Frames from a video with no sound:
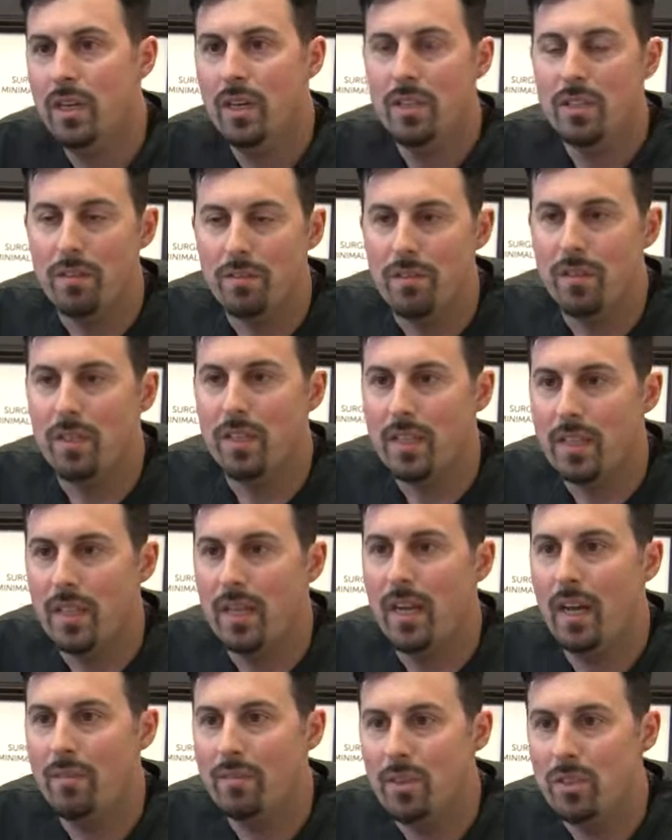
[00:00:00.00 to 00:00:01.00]
to feel like they
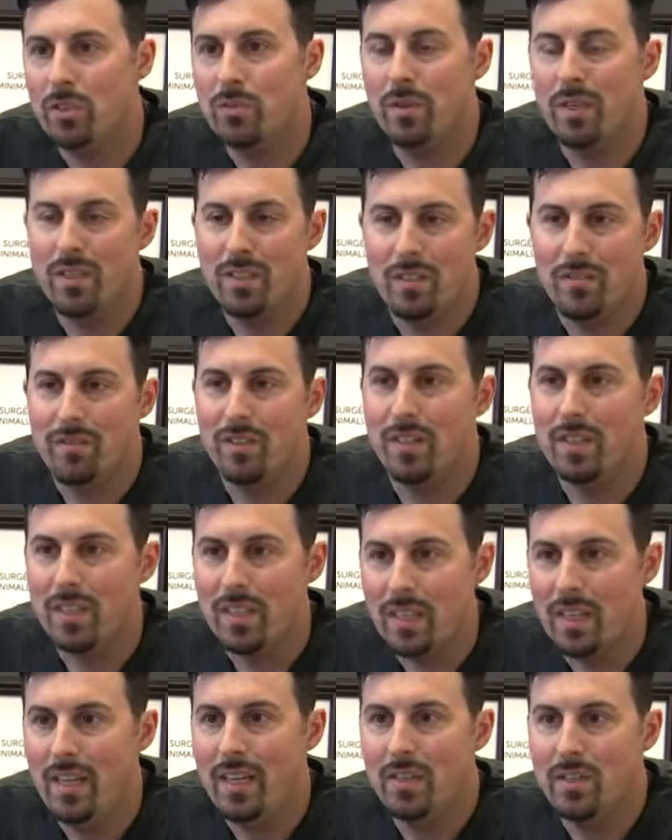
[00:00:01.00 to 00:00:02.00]
have the strength to fight the
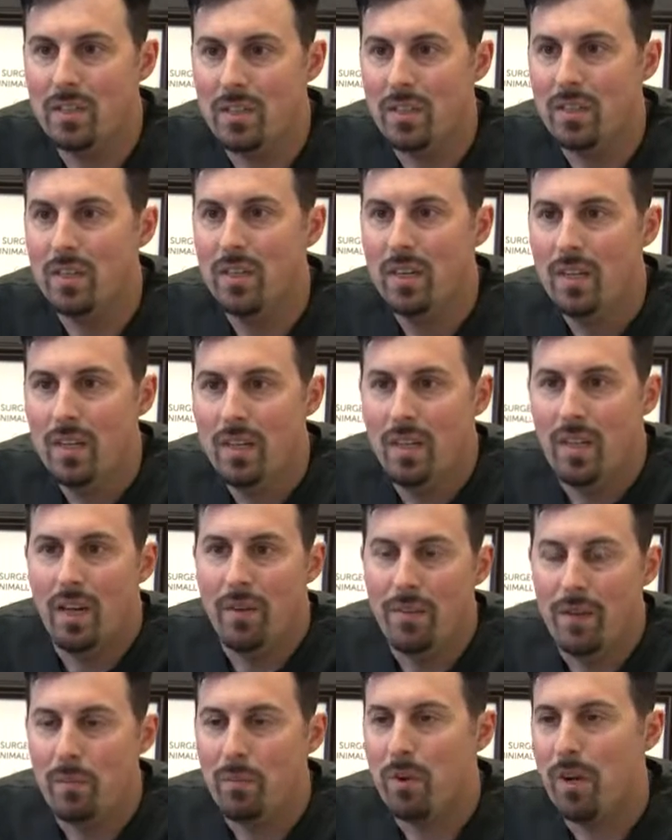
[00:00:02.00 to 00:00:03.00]
cancer. I
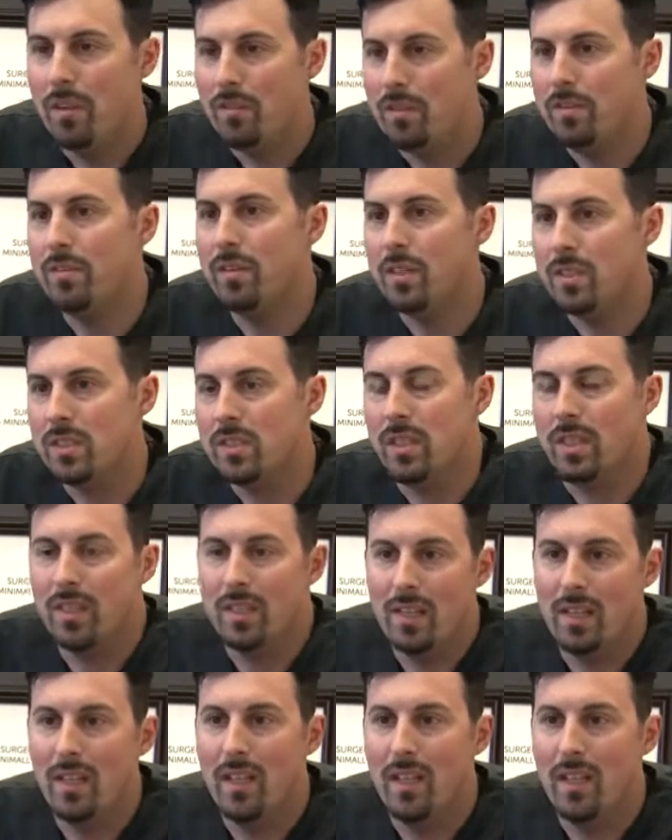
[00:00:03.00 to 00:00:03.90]
mean, it probably feels like a